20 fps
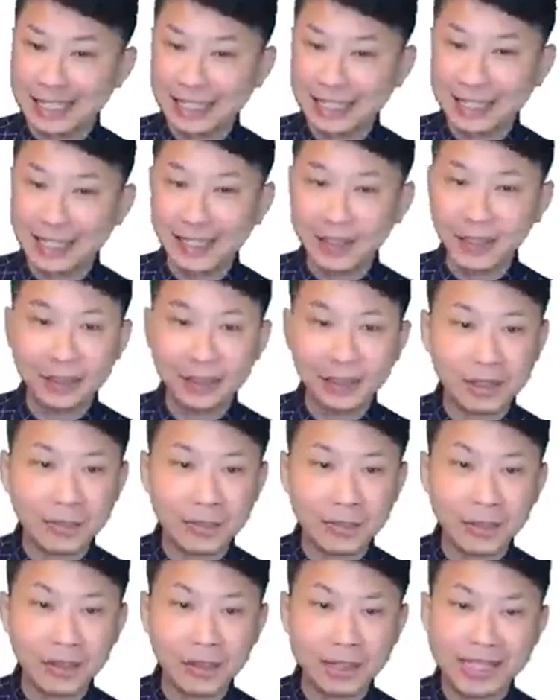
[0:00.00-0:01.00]
okay, on the
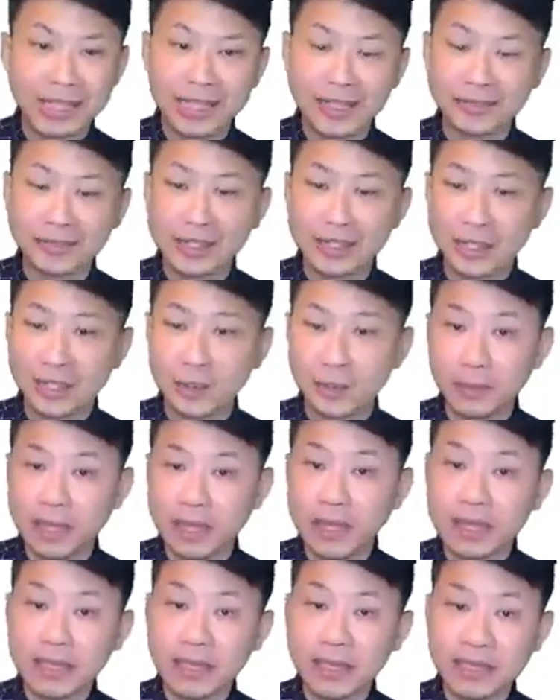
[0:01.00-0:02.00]
computer side, right, it's going to
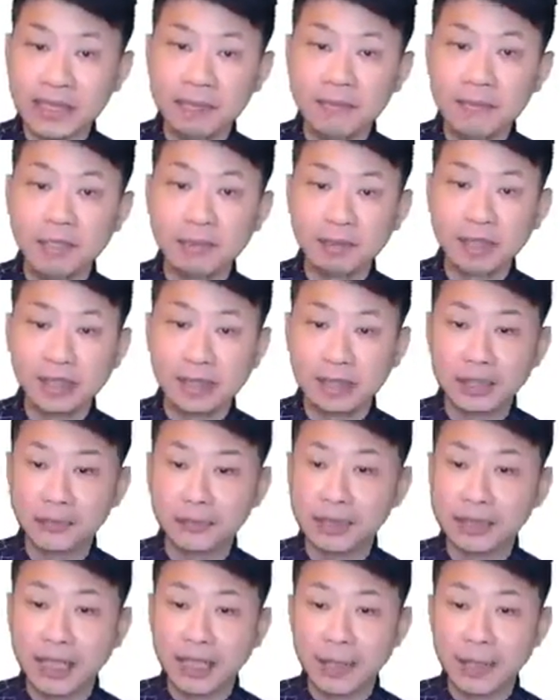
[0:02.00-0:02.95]
be 0.1.